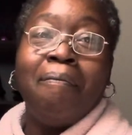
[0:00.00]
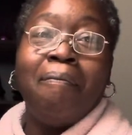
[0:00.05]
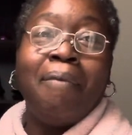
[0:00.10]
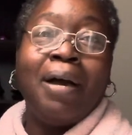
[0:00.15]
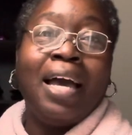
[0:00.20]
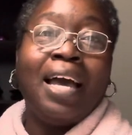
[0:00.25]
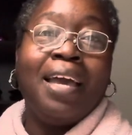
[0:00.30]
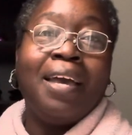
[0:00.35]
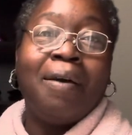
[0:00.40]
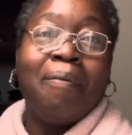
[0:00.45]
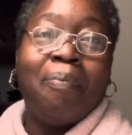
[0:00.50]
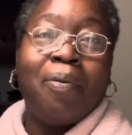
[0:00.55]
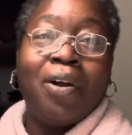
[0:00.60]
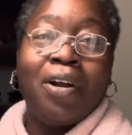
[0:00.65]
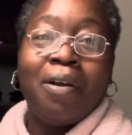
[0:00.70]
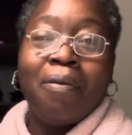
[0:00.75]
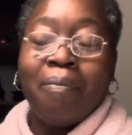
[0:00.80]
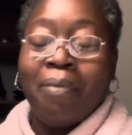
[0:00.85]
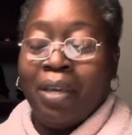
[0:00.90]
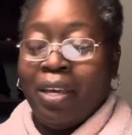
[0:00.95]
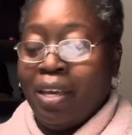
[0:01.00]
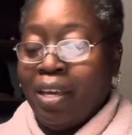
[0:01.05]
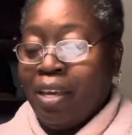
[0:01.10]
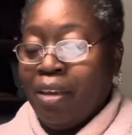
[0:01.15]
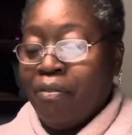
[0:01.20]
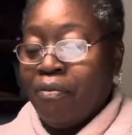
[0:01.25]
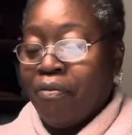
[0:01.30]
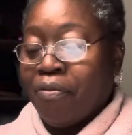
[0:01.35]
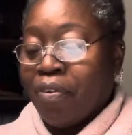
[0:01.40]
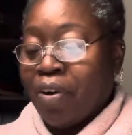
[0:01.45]
my apartment
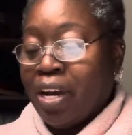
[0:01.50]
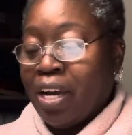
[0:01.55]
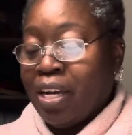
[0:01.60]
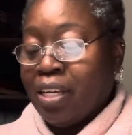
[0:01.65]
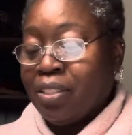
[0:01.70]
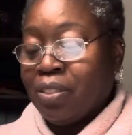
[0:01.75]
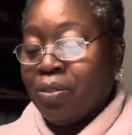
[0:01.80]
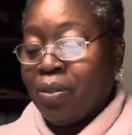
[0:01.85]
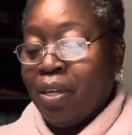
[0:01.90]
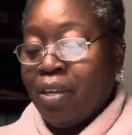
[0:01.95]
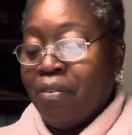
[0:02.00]
in France.